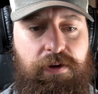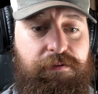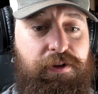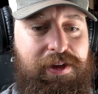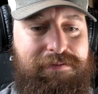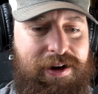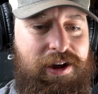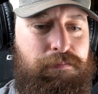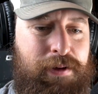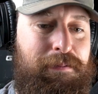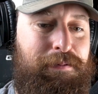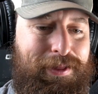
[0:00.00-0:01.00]
But for the amount of
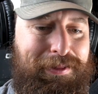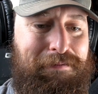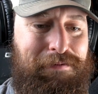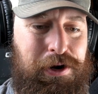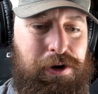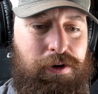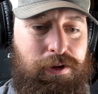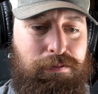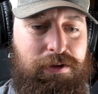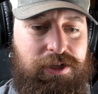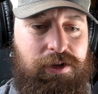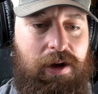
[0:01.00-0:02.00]
people that live here in
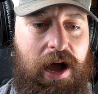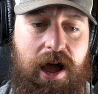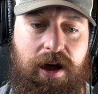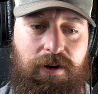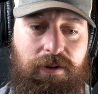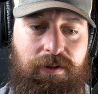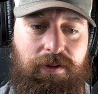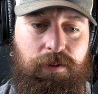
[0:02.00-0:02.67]
Northwest Ohio,